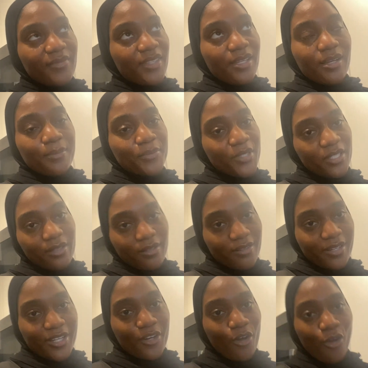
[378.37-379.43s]

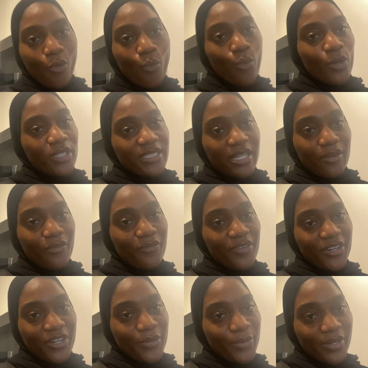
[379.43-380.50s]
alhamdulillah, it all worked out
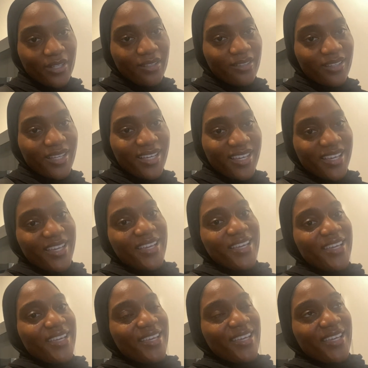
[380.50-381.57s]
very well,
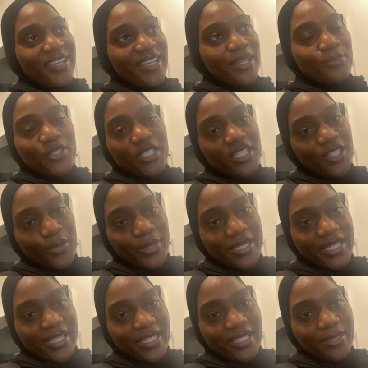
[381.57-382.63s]
and I'm just so
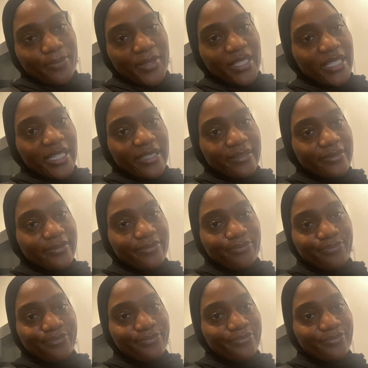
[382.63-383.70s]
excited. But yeah,
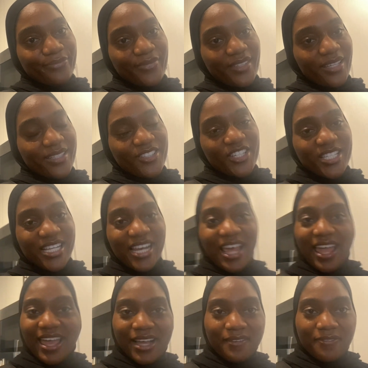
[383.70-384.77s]
just
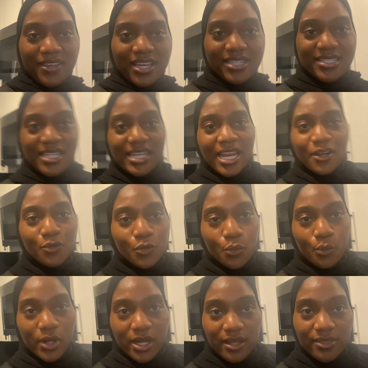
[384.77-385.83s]
gotta act fast. And I don't
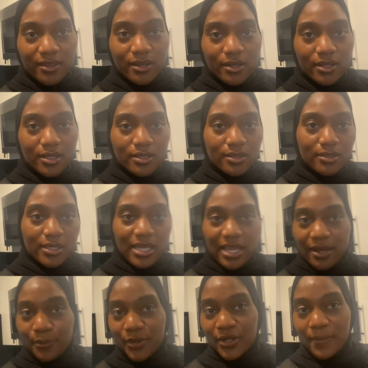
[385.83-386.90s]
know why the
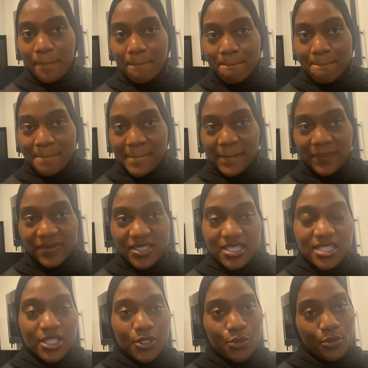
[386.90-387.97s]
camera. This
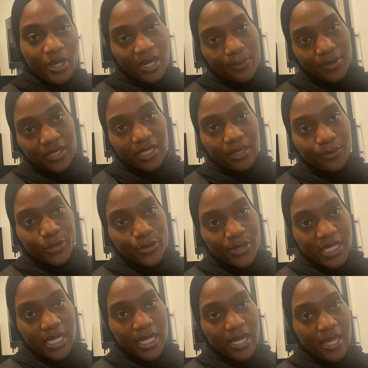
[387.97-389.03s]
is a new camera that I'm
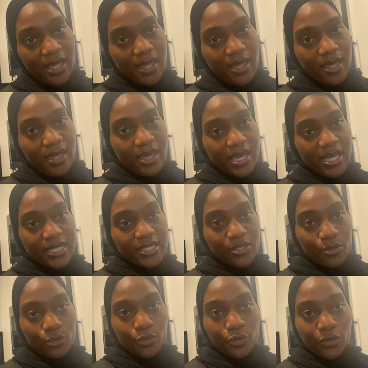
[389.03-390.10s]
using. It's
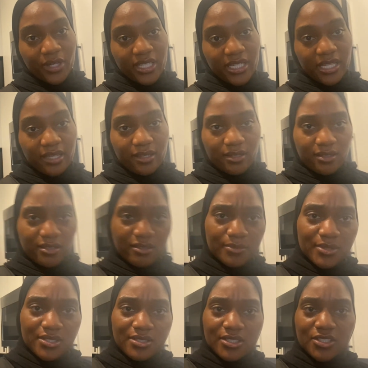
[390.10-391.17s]
so grainy. It
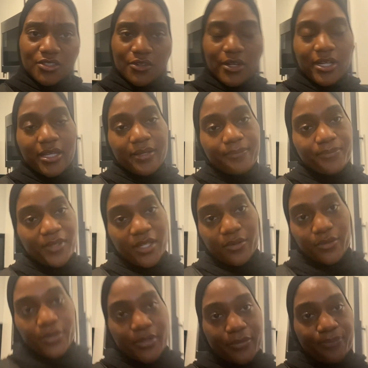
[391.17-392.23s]
almost looks grainy. I
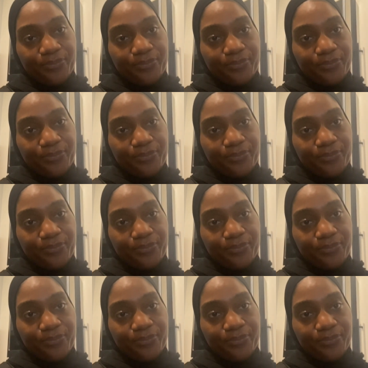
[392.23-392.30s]
don't know.